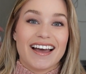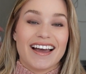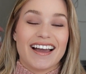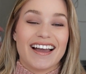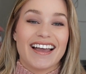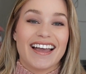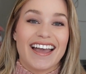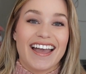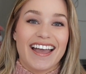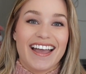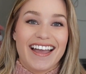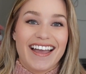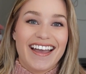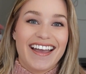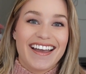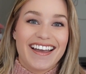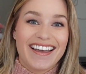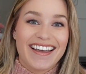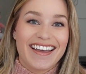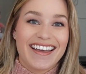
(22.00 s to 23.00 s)

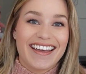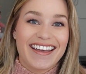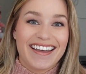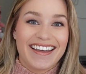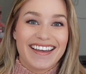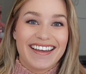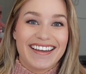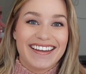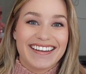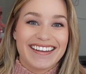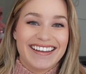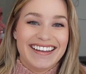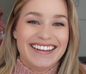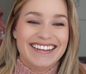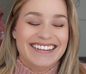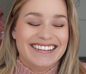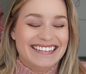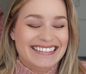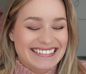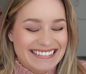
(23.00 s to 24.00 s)
Hey.
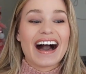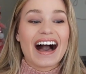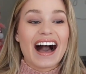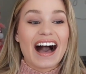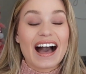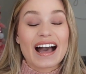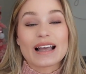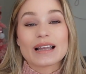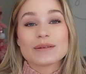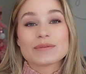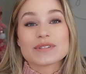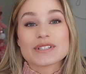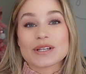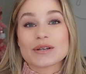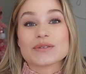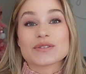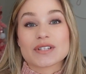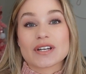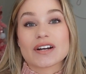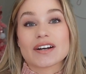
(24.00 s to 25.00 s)
I am
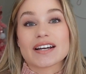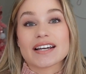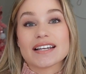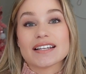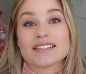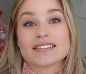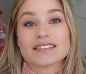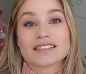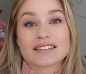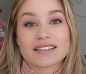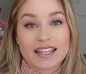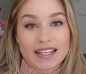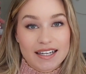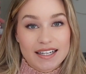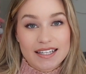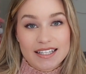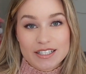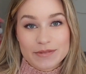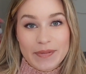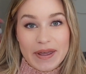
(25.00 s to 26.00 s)
so sorry that
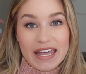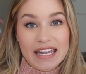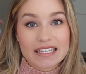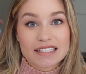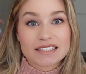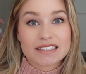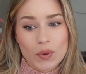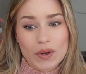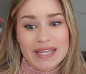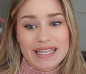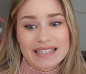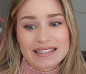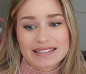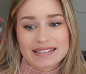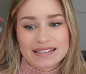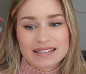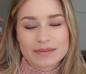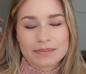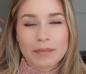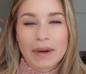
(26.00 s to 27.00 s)
it has been
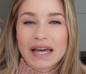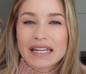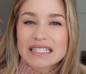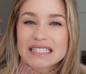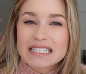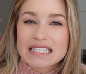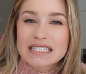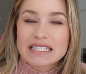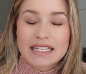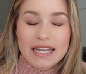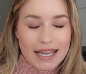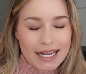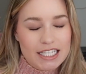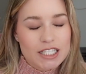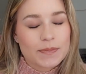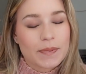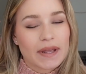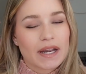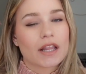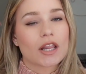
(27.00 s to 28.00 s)
weeks, months. It's
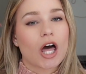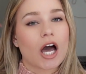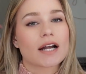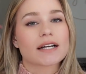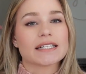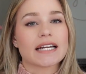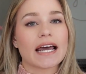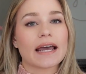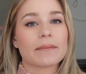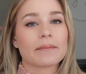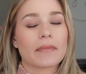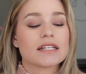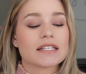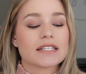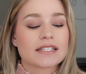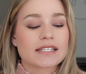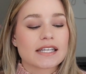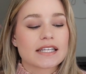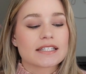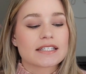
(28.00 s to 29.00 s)
been a long time
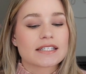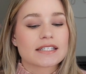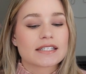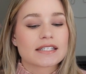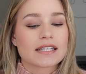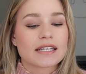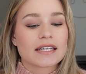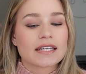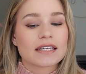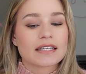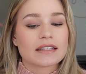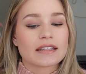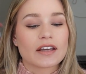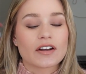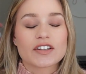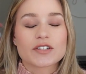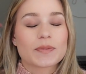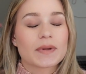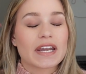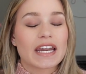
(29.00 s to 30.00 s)
since there
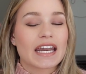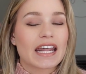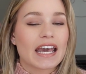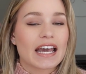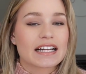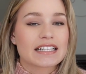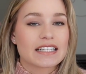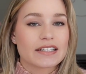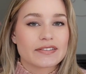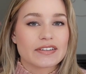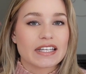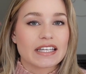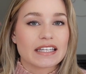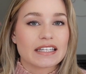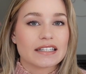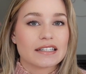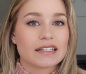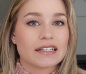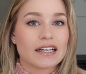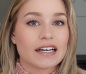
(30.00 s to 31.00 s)
has been any activity
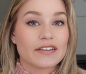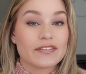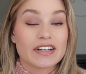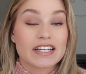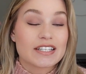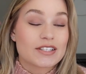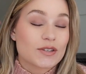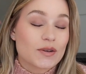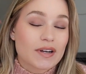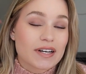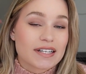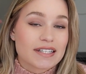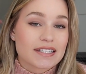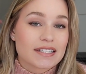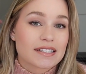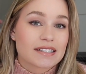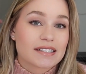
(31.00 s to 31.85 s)
of any sort